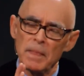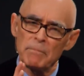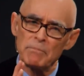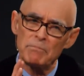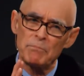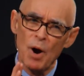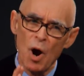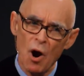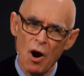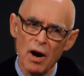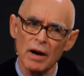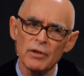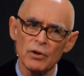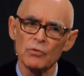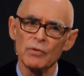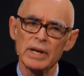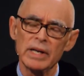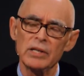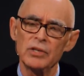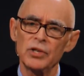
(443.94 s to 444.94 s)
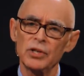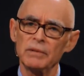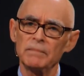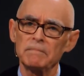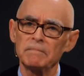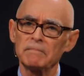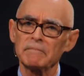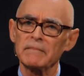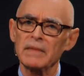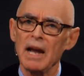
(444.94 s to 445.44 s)
part of the reason
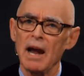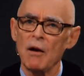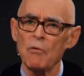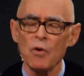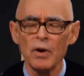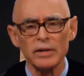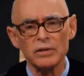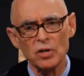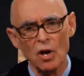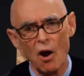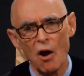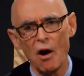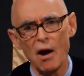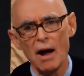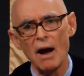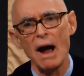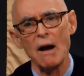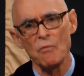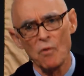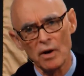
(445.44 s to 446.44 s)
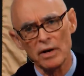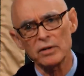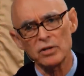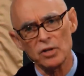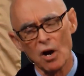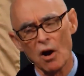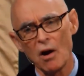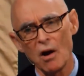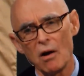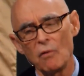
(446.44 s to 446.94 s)
I want to talk, I want to
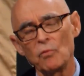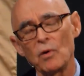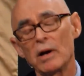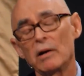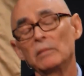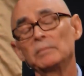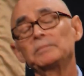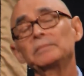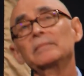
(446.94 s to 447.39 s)
talk, well,